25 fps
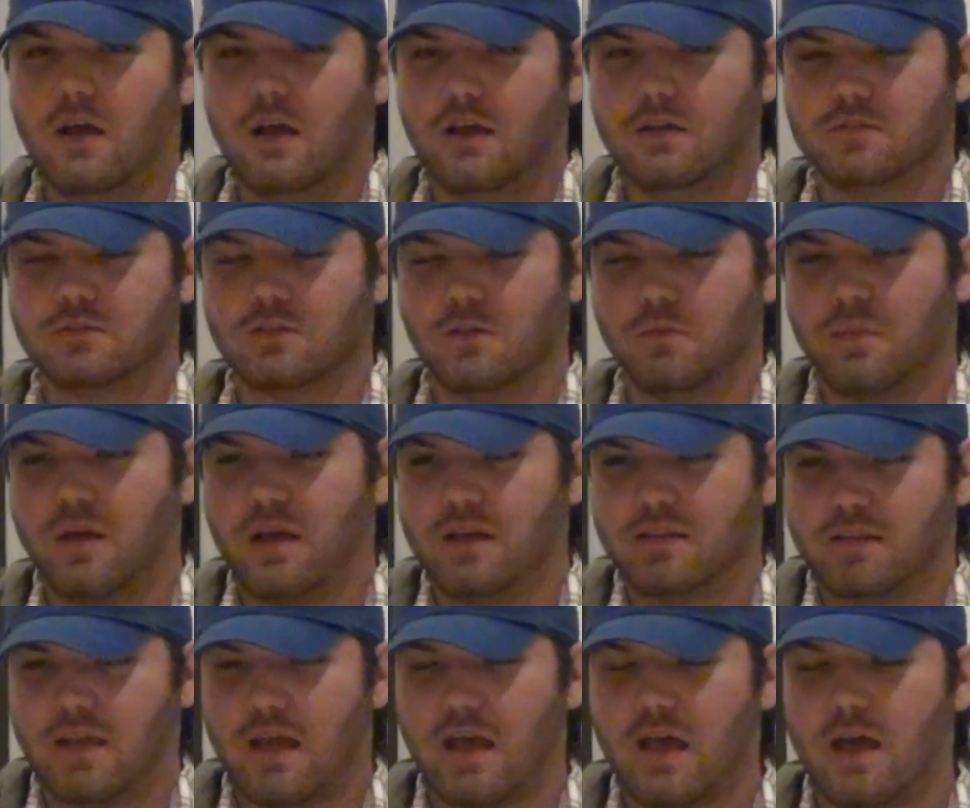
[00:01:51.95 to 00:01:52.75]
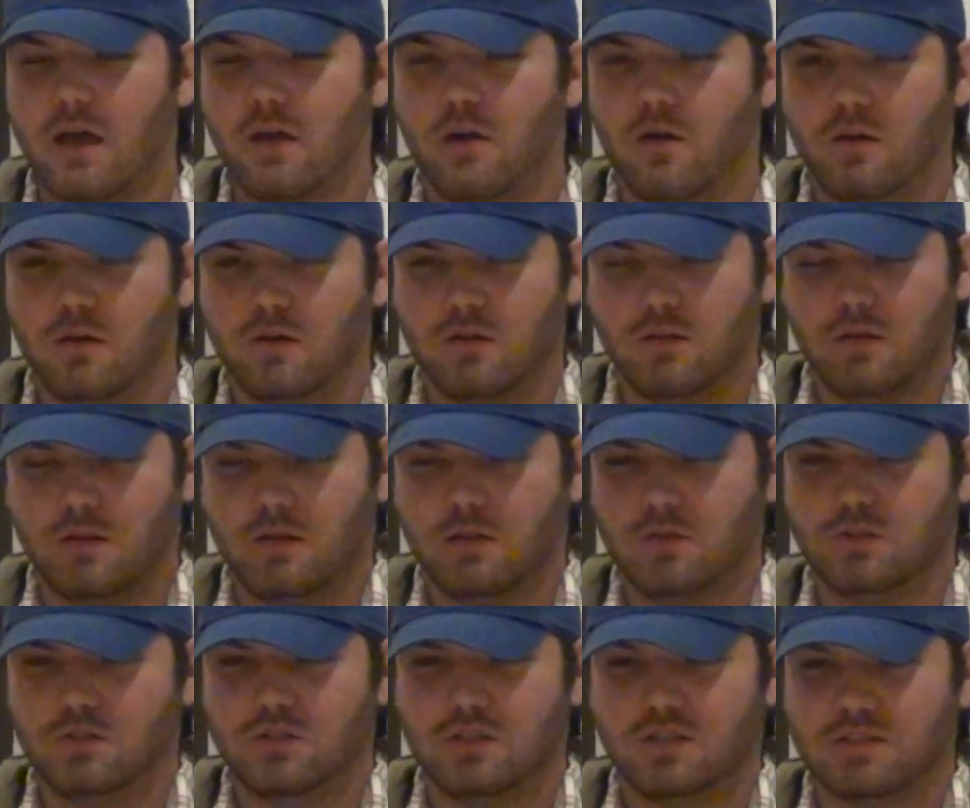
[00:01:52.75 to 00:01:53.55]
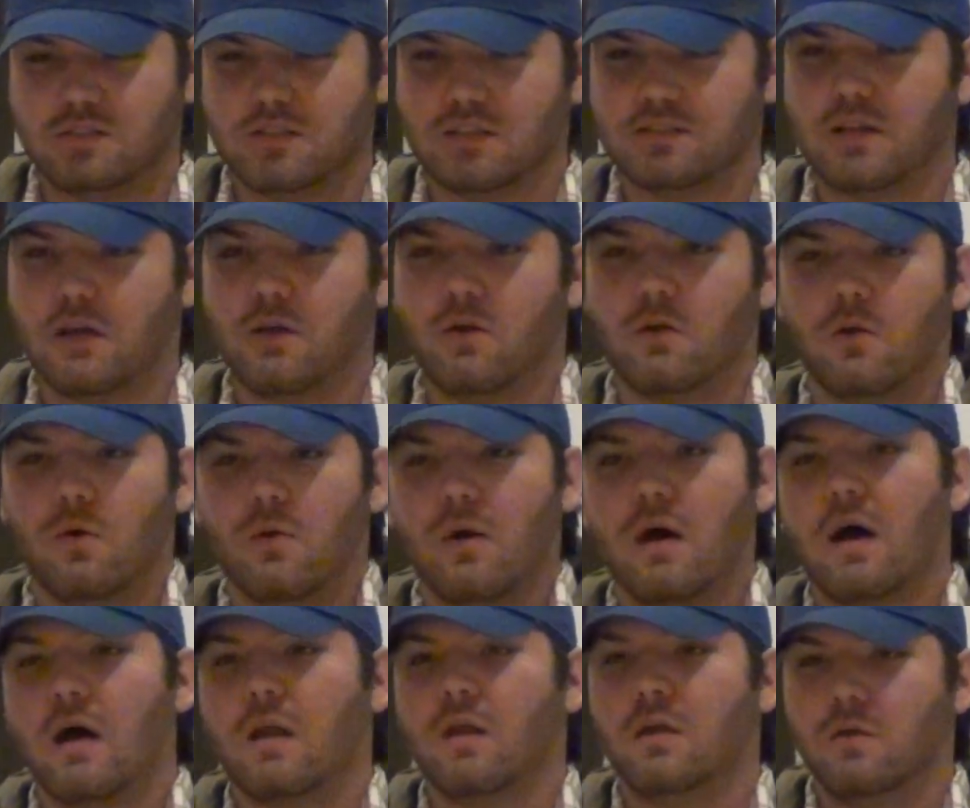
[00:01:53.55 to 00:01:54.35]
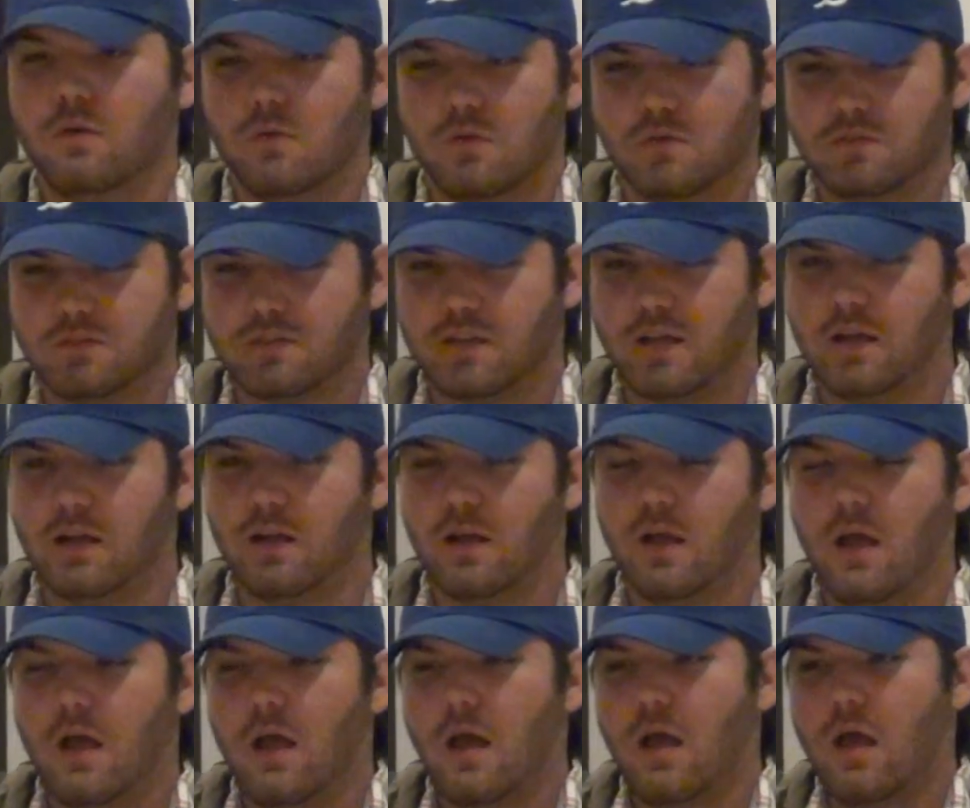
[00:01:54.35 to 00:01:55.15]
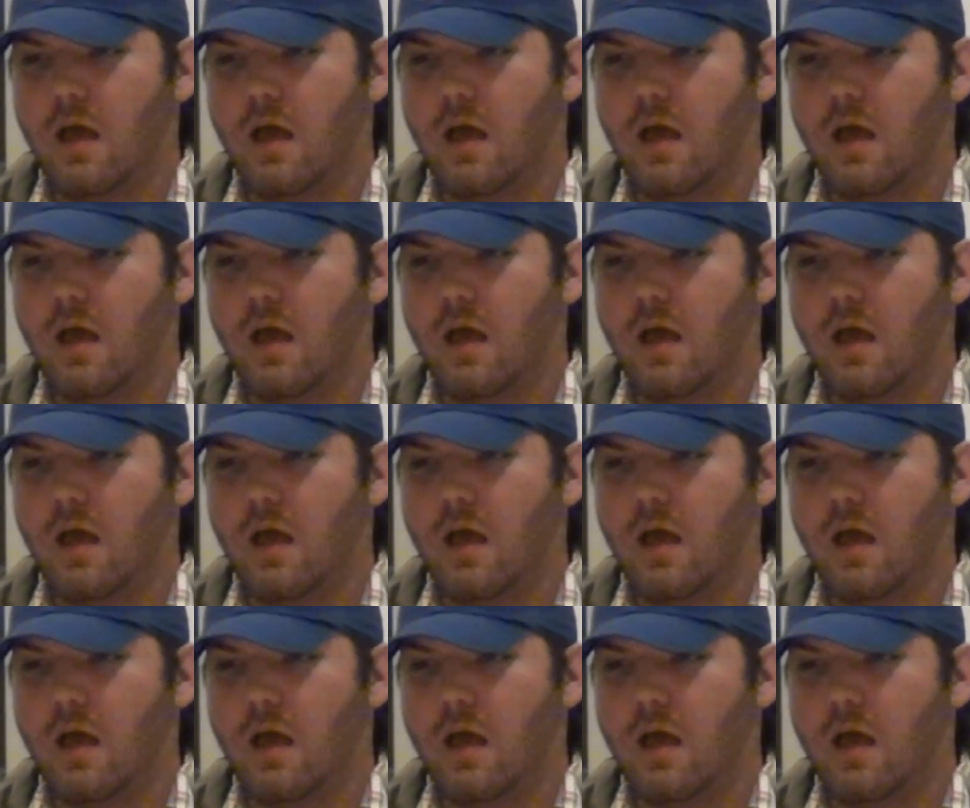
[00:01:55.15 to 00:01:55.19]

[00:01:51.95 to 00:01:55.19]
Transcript: And so my dad, and she says, I don't know how to use it.